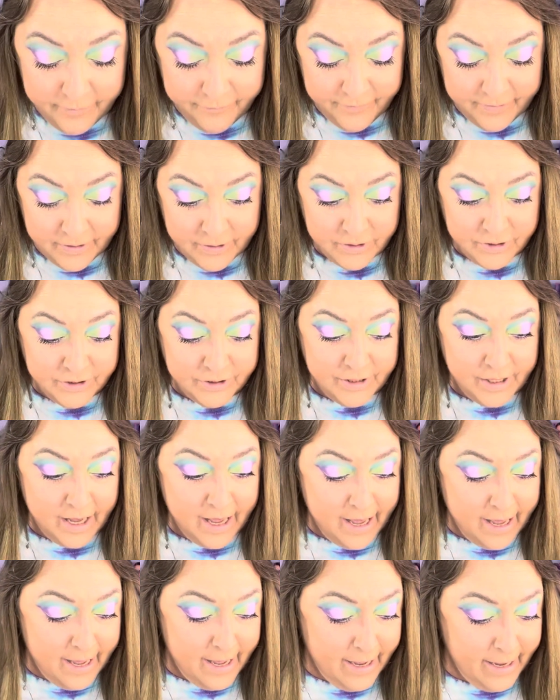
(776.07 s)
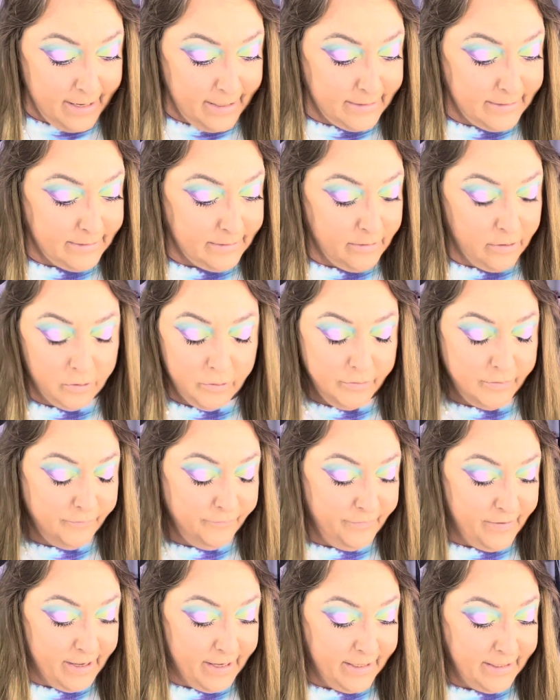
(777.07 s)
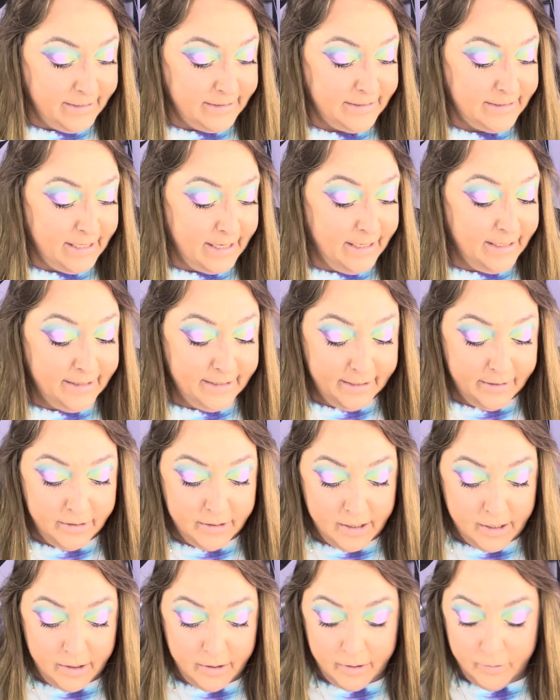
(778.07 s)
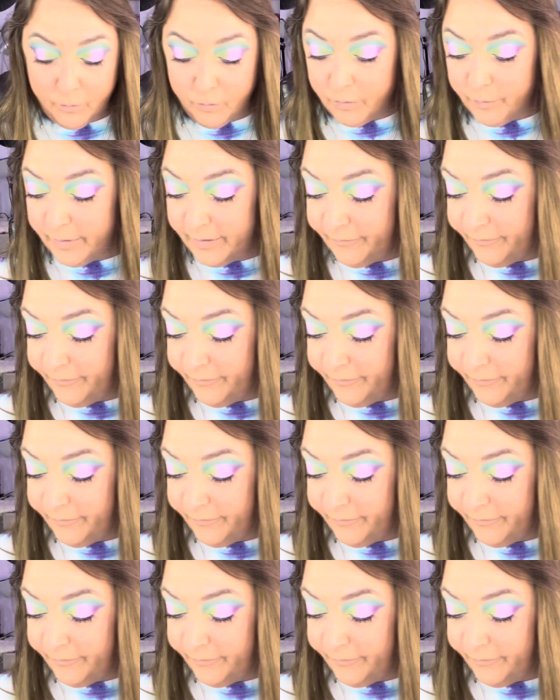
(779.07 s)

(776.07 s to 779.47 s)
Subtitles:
finish the eye, or the face, and then we'll be